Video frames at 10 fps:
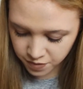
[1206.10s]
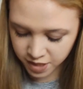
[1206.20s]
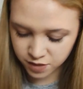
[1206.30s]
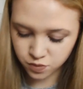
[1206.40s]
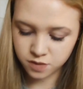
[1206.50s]

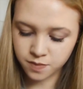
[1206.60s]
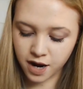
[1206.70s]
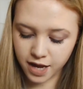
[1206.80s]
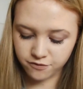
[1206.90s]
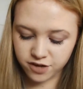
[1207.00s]
This was
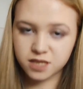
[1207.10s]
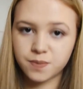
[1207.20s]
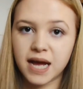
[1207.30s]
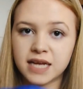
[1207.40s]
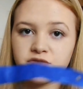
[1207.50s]
my
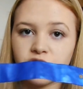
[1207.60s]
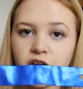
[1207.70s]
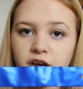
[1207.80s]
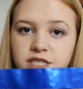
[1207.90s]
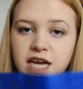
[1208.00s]
wristband for the
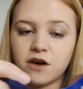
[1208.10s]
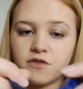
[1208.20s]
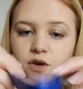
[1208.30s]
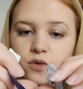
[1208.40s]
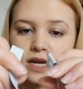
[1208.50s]
hotel,
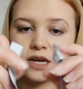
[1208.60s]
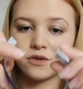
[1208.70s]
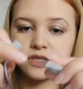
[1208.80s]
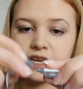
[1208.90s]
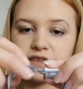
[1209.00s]
for the
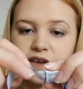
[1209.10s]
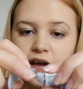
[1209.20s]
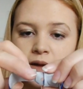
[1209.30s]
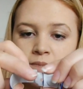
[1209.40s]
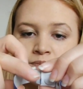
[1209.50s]
all-inclusive
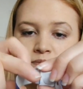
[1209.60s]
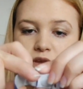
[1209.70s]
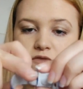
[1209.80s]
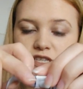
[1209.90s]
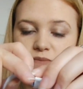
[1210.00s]

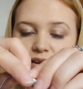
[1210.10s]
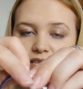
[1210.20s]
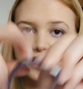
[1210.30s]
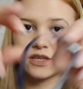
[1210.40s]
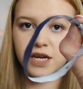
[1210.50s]
wristband
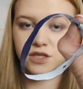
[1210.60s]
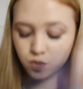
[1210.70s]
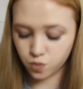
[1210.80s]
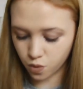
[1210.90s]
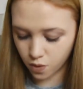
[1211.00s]
that you had to
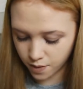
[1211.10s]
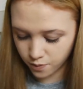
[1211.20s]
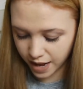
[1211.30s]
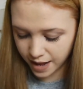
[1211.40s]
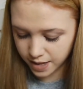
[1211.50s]

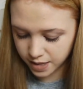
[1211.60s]
wear.